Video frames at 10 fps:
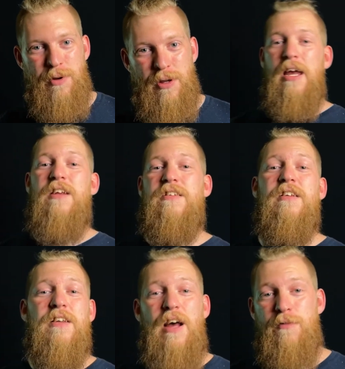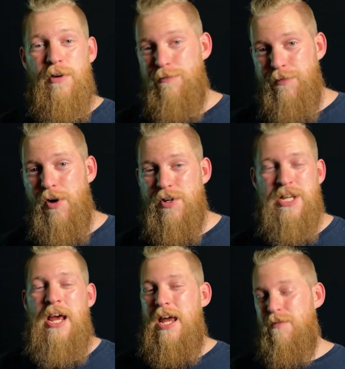Innocent enough at first.
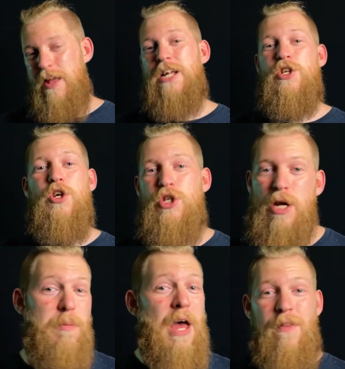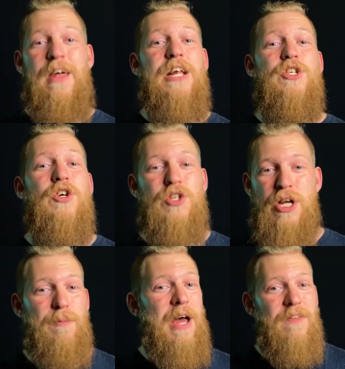If that's your ship, that's your
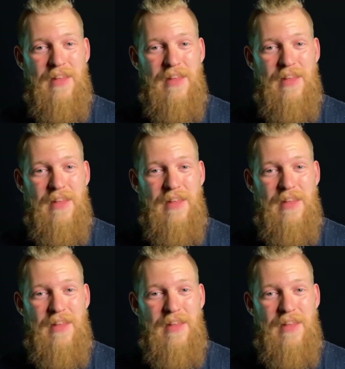ship.